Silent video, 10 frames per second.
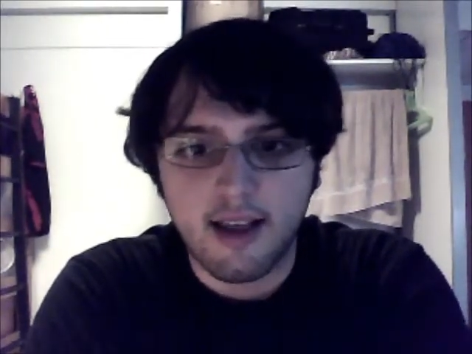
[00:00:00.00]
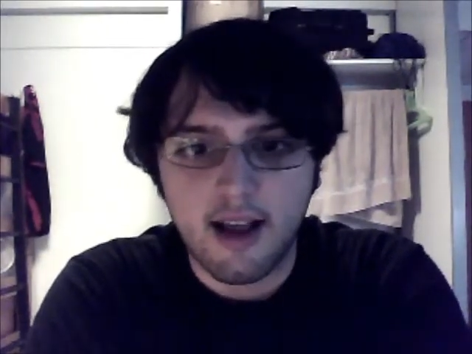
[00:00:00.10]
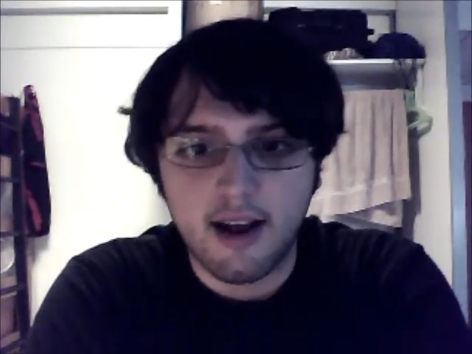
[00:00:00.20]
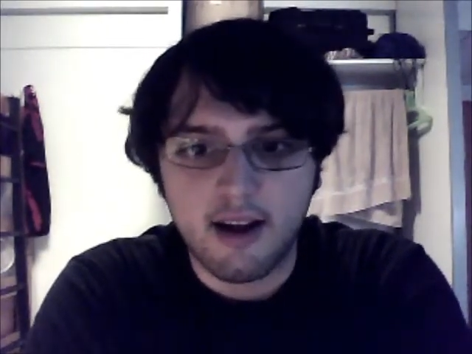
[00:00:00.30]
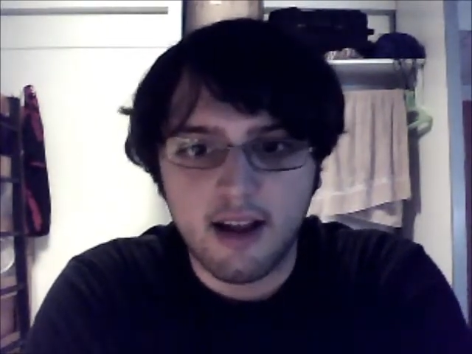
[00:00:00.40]

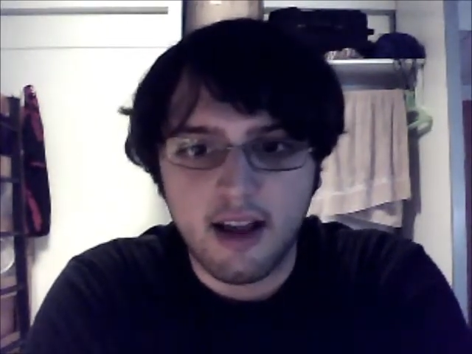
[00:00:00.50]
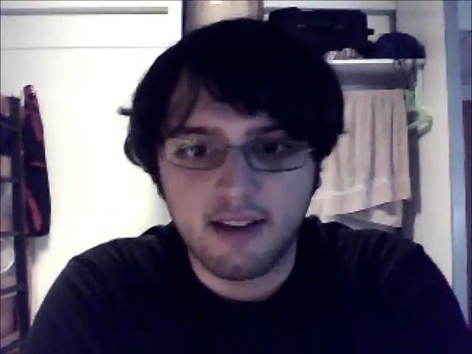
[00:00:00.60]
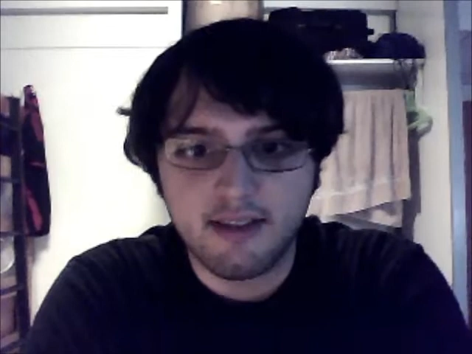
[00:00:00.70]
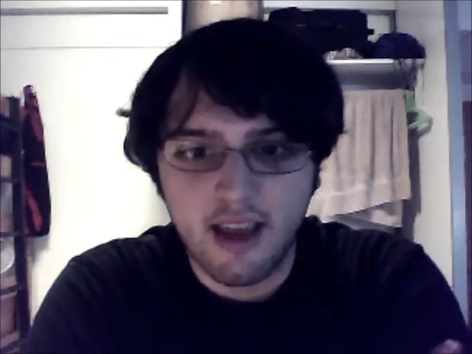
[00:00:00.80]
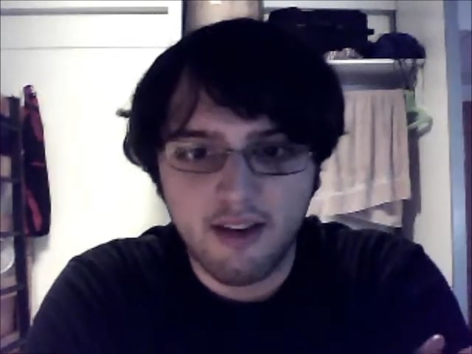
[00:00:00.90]
Uh, it
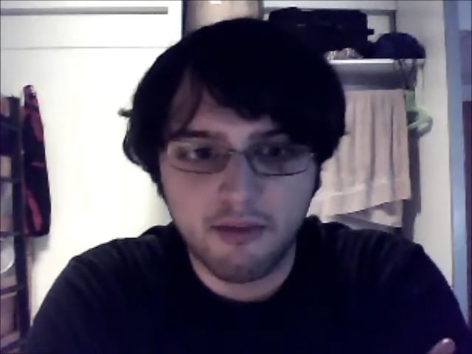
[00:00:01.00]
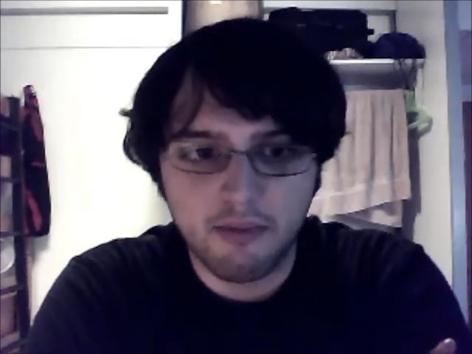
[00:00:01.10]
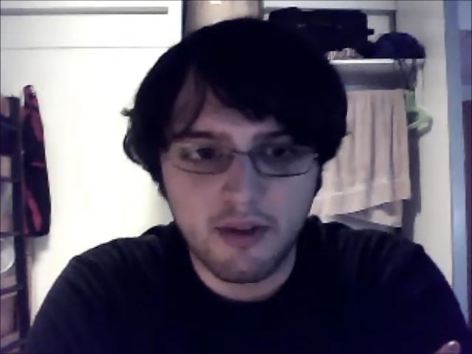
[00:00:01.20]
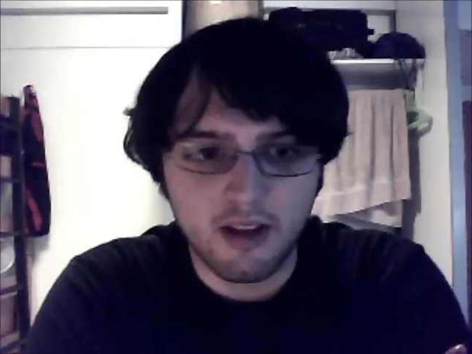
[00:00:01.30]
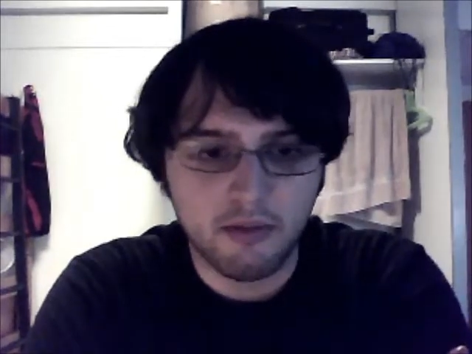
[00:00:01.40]
is saved,
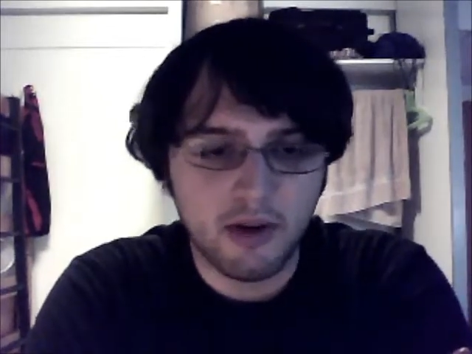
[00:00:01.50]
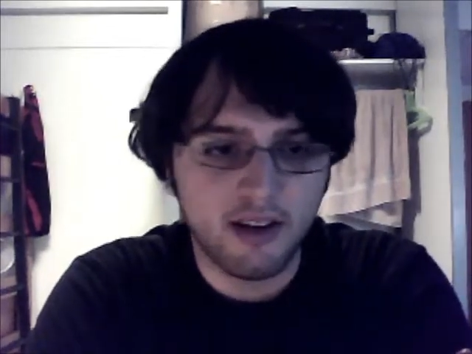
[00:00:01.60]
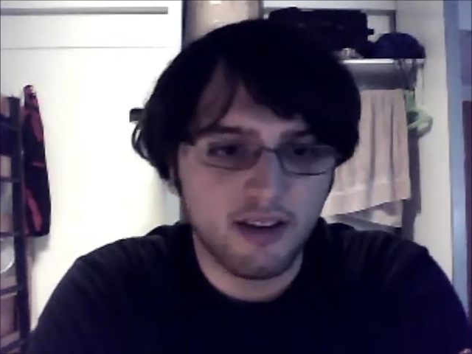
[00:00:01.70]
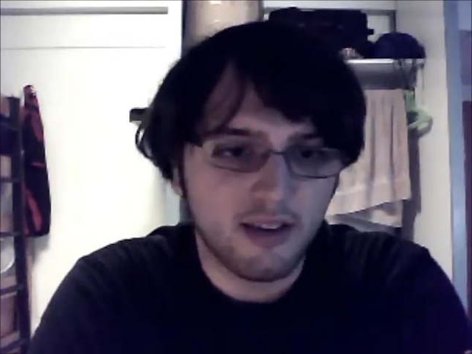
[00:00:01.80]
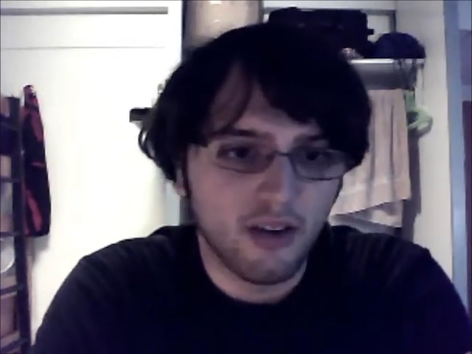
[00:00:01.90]
you know,
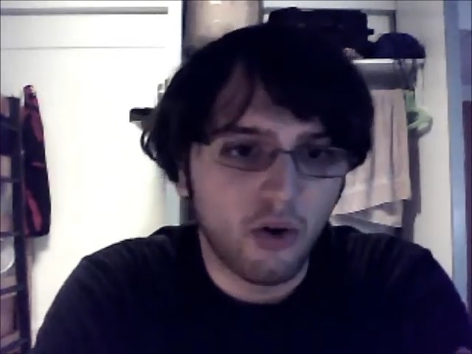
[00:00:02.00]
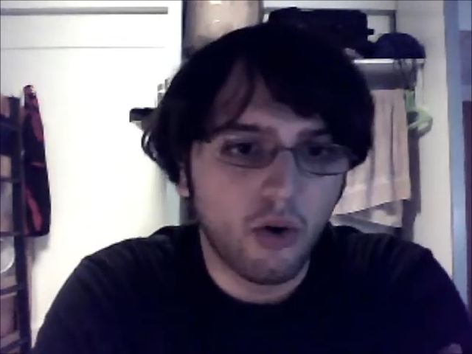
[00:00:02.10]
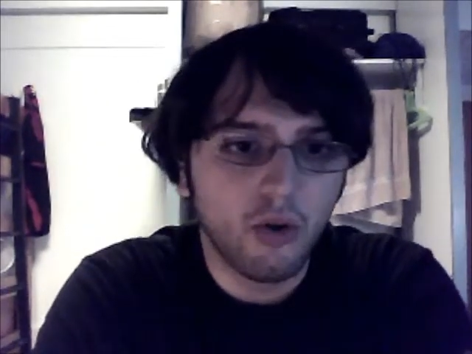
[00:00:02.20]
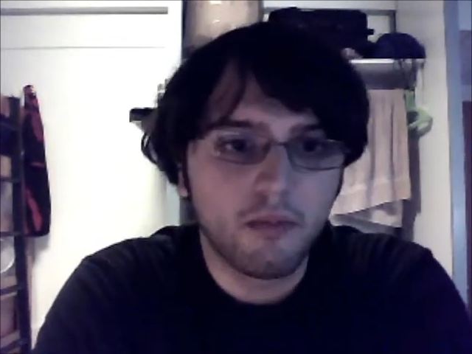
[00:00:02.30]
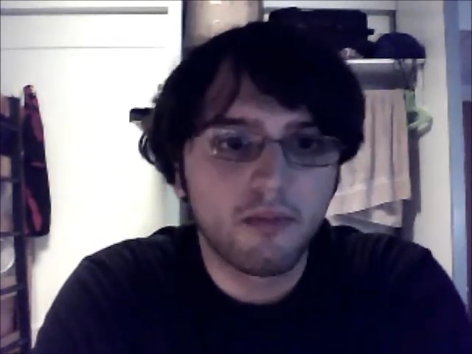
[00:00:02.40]
but the
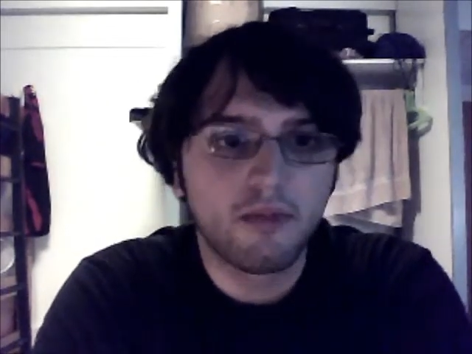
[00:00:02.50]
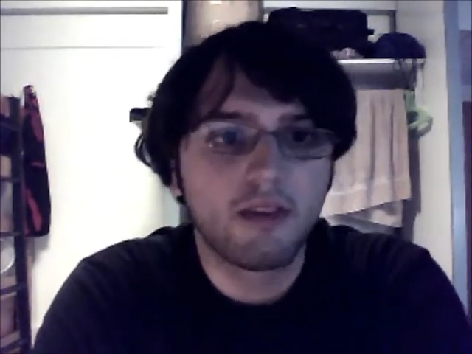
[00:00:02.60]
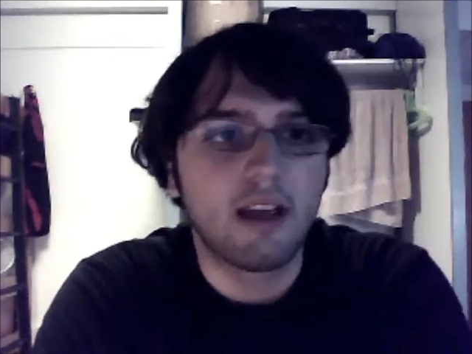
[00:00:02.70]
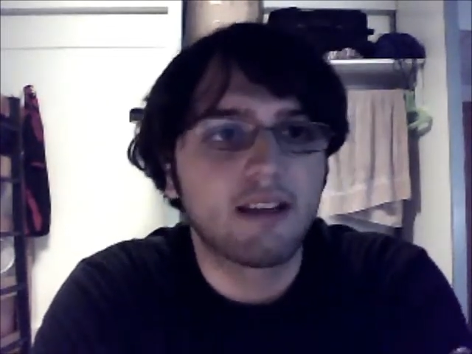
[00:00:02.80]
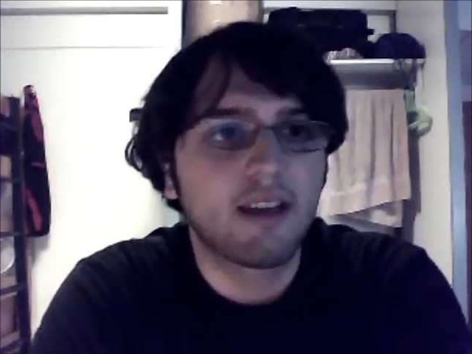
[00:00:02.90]
whole
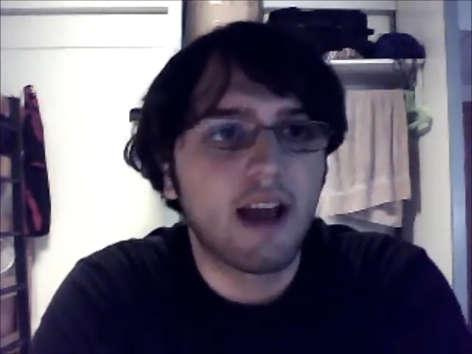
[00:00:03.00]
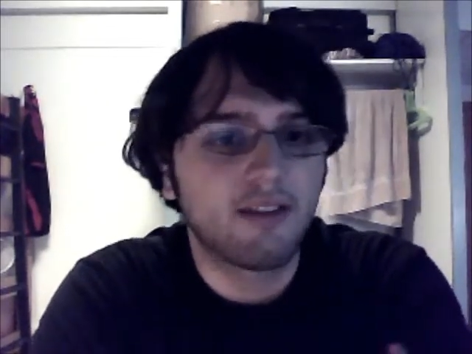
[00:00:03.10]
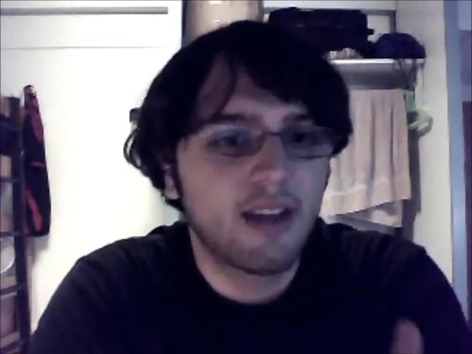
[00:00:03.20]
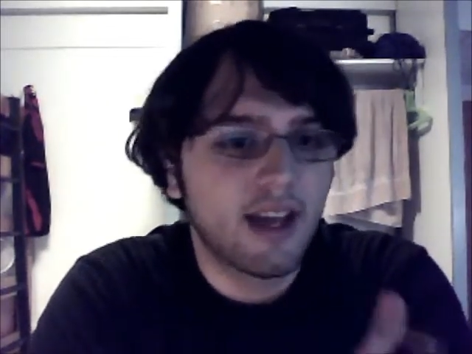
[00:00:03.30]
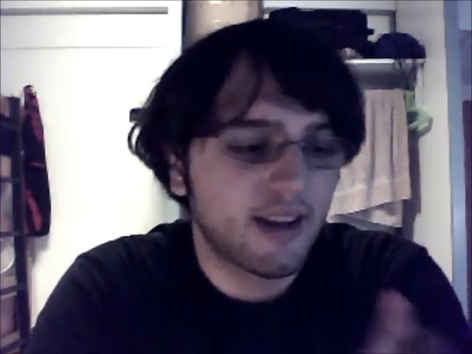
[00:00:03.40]
it's kind
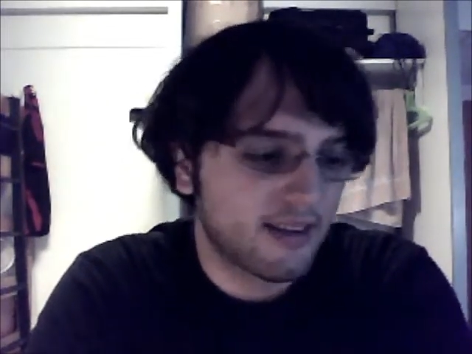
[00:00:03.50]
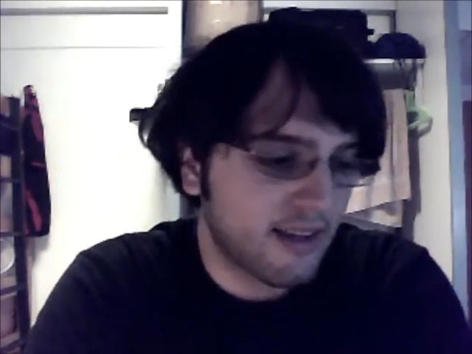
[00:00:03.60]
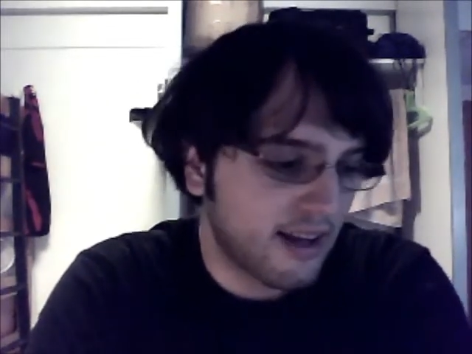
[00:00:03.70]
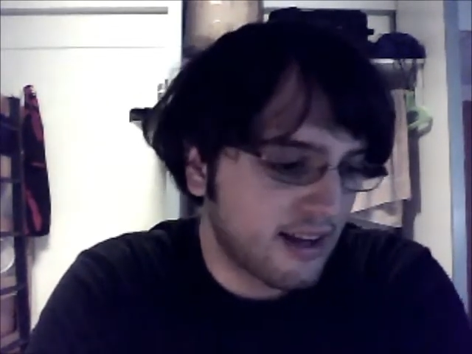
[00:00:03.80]
of taken aside.